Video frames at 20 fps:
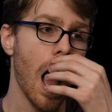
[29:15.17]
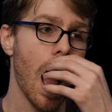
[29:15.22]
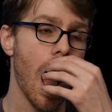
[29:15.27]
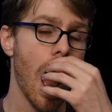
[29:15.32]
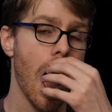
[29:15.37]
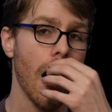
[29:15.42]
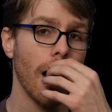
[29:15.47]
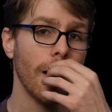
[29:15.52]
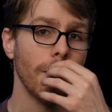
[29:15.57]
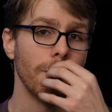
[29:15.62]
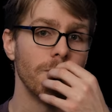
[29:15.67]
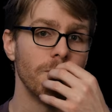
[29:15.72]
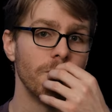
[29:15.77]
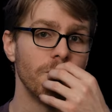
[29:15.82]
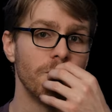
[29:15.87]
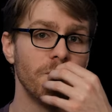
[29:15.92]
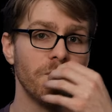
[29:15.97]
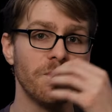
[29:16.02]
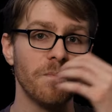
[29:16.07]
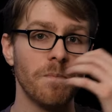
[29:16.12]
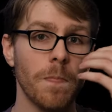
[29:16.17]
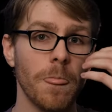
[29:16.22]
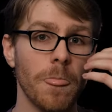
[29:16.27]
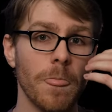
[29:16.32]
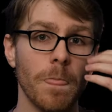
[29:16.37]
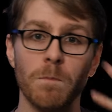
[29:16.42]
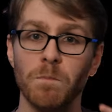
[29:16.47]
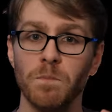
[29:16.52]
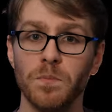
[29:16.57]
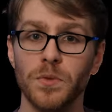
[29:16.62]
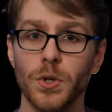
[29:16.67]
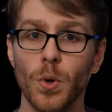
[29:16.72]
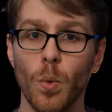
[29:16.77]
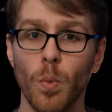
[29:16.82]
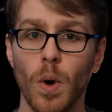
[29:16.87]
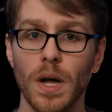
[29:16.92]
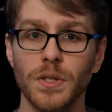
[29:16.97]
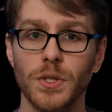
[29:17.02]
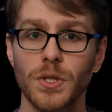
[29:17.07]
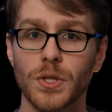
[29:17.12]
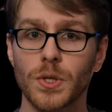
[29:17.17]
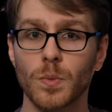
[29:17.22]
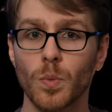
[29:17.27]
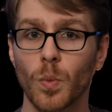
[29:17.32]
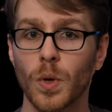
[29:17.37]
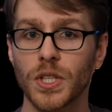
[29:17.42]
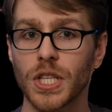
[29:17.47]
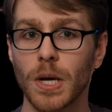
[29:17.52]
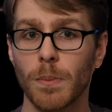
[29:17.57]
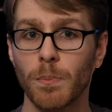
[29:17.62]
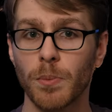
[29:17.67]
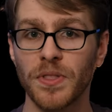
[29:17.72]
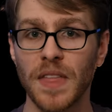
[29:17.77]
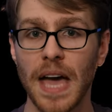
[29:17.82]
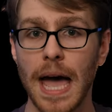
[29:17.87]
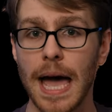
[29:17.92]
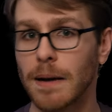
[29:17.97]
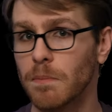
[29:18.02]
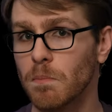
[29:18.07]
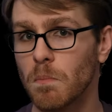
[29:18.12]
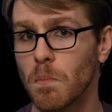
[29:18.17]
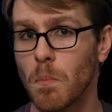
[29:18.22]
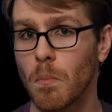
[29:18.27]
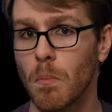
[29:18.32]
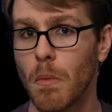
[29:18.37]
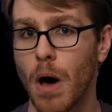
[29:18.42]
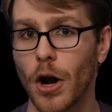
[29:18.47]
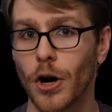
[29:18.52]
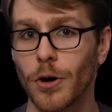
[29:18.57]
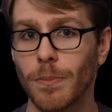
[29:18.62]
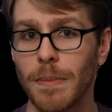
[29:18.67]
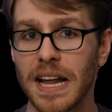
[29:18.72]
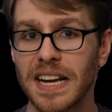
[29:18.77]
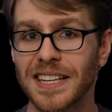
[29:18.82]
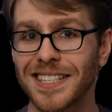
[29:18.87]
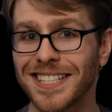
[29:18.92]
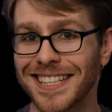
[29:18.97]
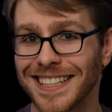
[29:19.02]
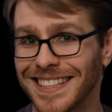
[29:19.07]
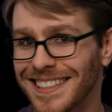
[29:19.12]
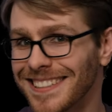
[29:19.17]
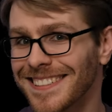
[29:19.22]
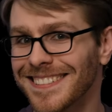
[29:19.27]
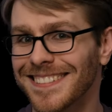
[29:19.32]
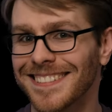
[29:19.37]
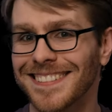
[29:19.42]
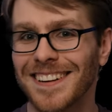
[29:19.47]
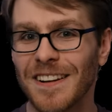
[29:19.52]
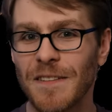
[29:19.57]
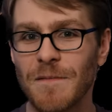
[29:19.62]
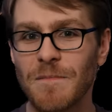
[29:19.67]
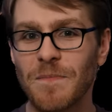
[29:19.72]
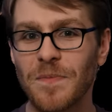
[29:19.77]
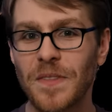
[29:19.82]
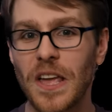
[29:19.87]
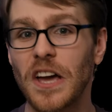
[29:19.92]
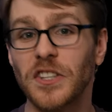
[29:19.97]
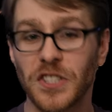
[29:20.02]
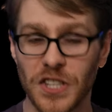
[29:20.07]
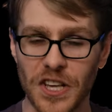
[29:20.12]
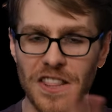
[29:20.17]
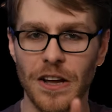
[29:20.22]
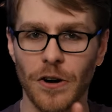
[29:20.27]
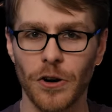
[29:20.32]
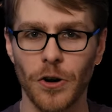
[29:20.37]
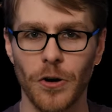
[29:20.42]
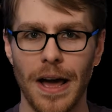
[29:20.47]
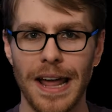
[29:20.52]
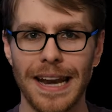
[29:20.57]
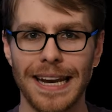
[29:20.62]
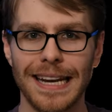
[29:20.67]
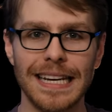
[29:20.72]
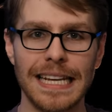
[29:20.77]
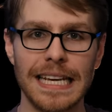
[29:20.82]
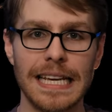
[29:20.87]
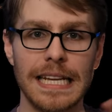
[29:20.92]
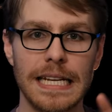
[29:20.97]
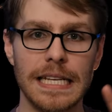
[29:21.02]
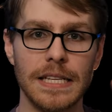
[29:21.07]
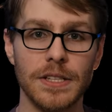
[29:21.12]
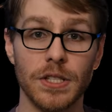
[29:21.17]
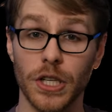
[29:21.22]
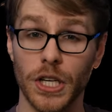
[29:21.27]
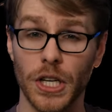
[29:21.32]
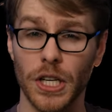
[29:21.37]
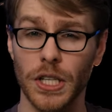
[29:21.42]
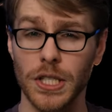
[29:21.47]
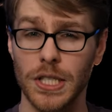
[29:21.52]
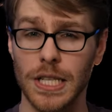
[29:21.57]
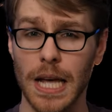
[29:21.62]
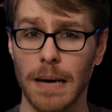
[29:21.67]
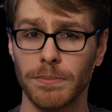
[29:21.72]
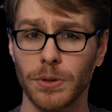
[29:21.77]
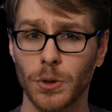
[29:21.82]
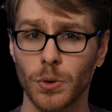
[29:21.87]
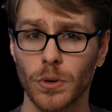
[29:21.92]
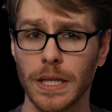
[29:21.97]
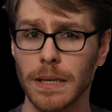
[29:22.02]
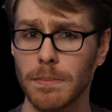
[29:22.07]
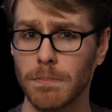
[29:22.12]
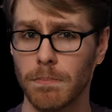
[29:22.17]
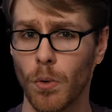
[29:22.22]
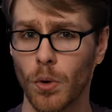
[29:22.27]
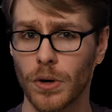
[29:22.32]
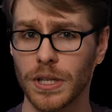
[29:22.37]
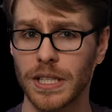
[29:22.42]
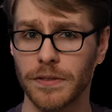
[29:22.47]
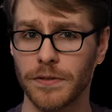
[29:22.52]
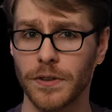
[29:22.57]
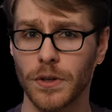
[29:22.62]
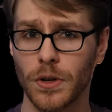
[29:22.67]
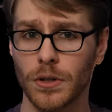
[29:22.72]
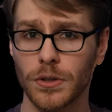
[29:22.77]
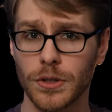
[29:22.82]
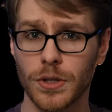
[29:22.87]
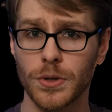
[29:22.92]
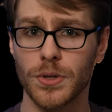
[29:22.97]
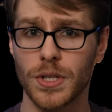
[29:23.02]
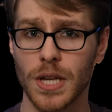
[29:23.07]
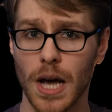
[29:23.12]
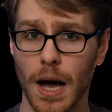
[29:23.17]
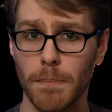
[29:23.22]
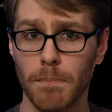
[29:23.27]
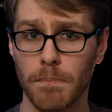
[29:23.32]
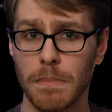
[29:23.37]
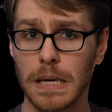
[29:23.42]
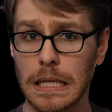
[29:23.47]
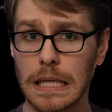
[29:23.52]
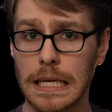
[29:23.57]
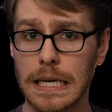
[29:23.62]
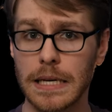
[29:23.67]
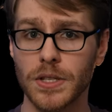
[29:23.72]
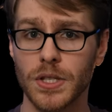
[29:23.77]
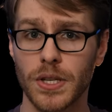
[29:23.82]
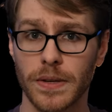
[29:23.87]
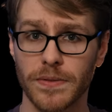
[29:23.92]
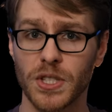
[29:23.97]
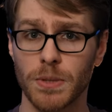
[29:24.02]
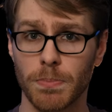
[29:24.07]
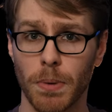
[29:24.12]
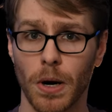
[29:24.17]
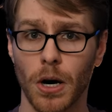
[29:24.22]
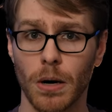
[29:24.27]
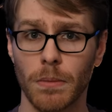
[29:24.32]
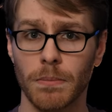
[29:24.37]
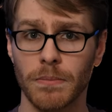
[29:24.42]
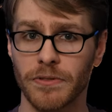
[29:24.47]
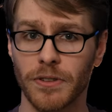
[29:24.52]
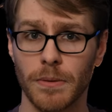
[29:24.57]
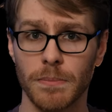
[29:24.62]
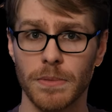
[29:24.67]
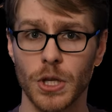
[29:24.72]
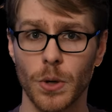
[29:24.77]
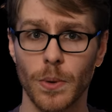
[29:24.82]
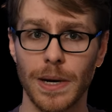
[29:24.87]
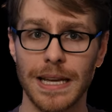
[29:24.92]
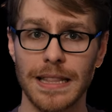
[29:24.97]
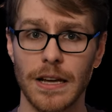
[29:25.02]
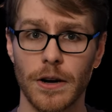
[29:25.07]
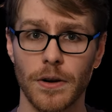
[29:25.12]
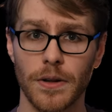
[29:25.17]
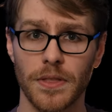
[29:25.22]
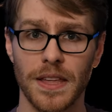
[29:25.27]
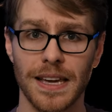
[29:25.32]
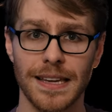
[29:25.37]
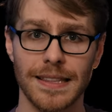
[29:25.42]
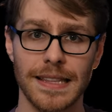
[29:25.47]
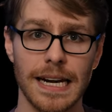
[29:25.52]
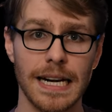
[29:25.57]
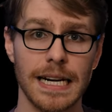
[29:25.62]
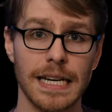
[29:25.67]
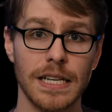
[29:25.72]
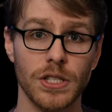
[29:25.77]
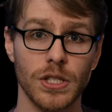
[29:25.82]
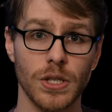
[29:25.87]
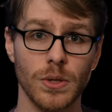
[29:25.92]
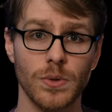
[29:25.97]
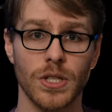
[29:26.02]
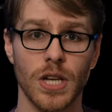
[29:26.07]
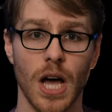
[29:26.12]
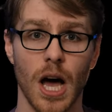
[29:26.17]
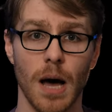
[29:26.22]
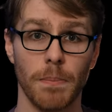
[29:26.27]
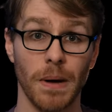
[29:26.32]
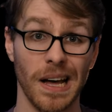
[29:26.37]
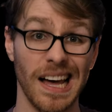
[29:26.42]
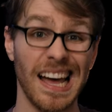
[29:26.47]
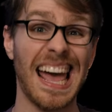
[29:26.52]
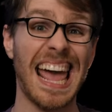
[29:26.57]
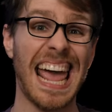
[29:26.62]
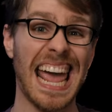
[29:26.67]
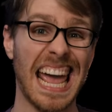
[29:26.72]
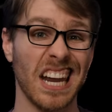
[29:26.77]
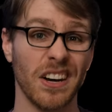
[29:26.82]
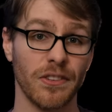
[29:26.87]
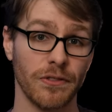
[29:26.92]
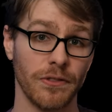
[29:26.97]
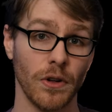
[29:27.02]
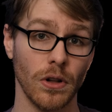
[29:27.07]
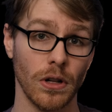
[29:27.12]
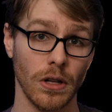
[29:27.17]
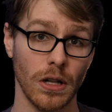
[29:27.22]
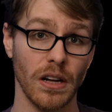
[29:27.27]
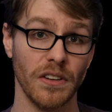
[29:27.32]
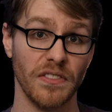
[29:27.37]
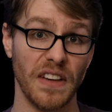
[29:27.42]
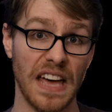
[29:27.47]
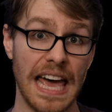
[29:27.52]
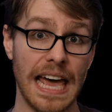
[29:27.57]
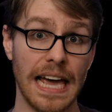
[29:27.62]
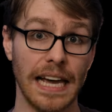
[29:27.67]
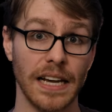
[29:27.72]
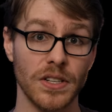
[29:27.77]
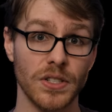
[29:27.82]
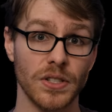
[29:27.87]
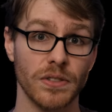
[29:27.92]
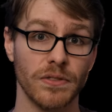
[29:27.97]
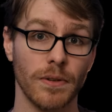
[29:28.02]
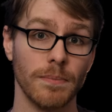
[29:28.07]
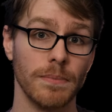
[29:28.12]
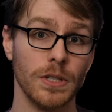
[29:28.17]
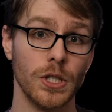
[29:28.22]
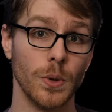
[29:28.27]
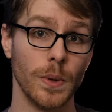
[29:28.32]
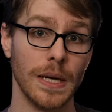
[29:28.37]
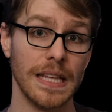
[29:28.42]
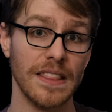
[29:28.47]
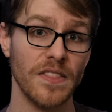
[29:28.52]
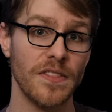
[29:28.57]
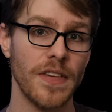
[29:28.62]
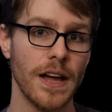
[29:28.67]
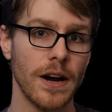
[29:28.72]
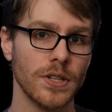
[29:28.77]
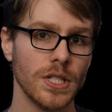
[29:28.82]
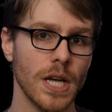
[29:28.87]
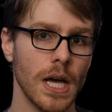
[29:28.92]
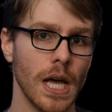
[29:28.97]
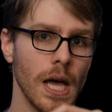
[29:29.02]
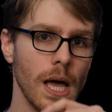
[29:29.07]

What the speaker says: So what's up with that, modern medicine? To their credit, it is conceptually more difficult to stop millions of sperm from doing their thing than it is to stop a handful of eggs from doing theirs.